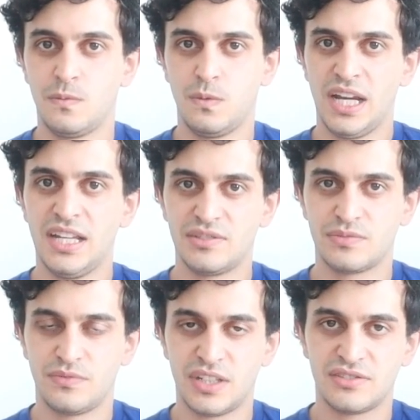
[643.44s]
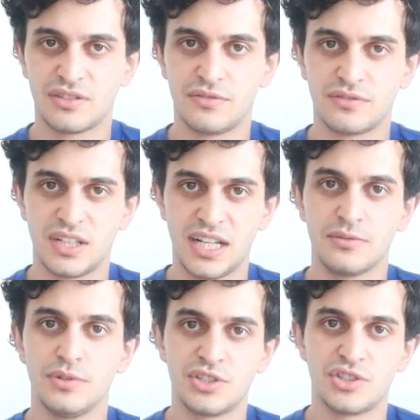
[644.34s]
ways, very soft
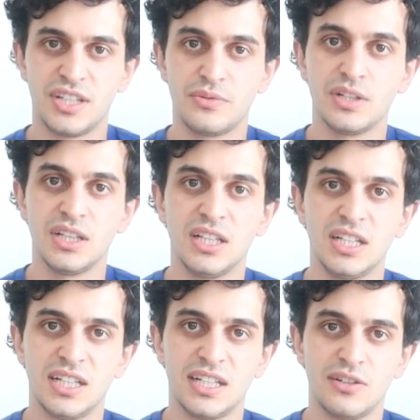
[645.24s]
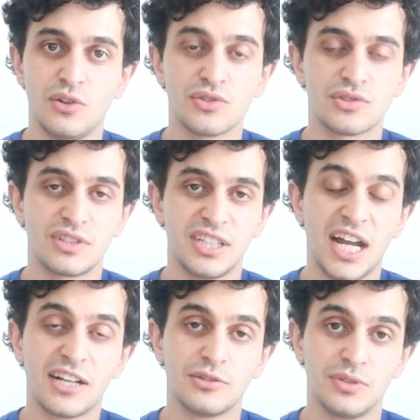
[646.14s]
language, they will also
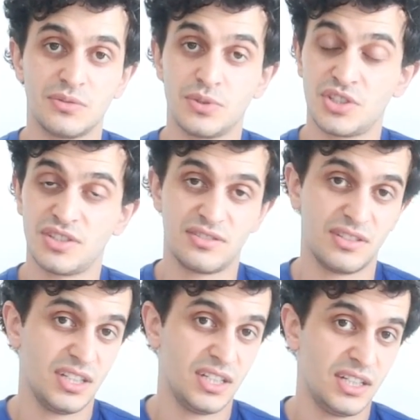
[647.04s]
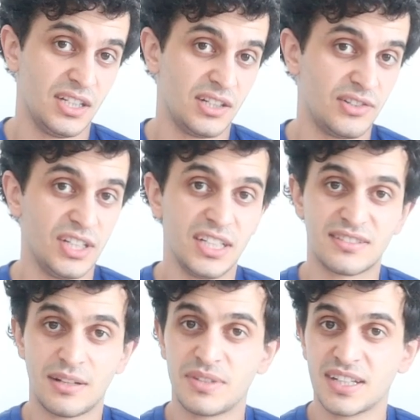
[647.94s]
react to it, which is really
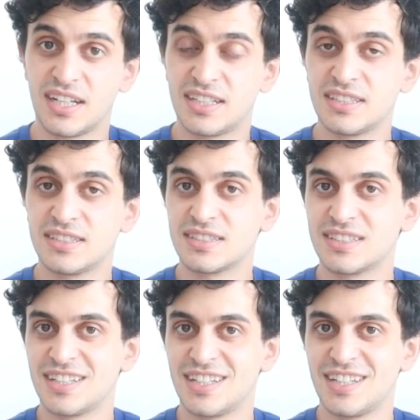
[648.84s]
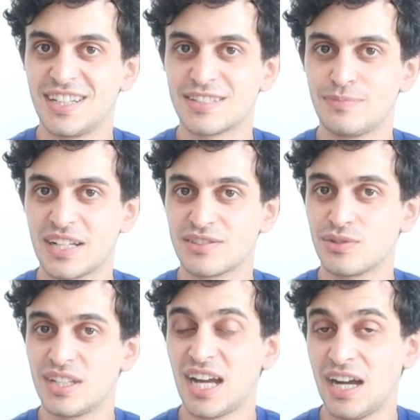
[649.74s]
something I didn't expect.
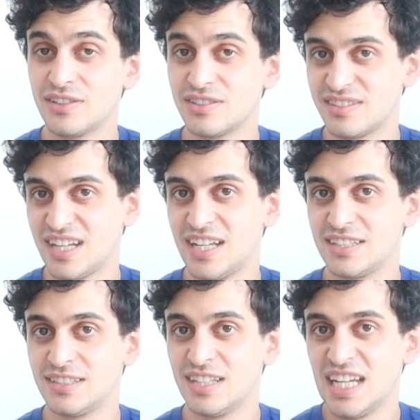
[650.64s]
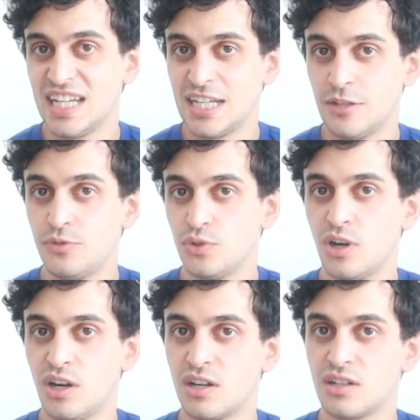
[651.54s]
So they understand if
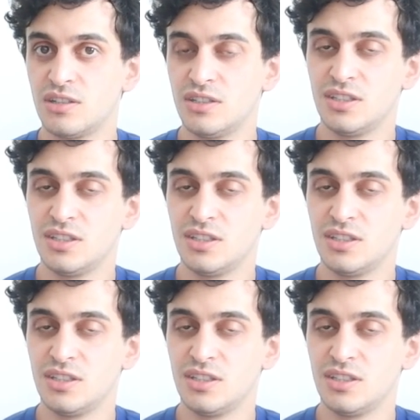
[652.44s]
you are